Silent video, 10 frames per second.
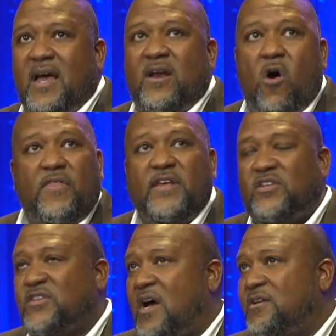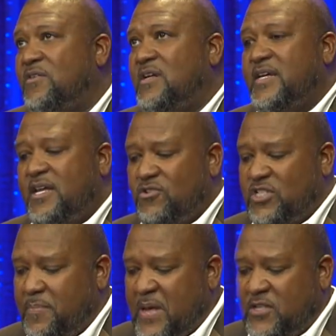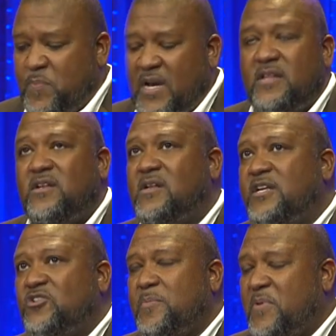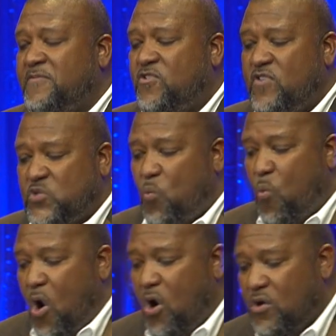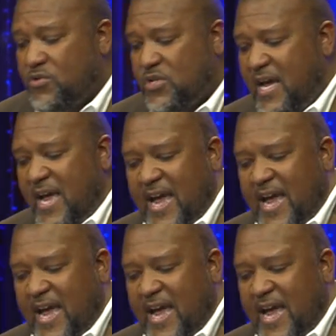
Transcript: And all this is under the leadership, has been under the leadership of Chris Walls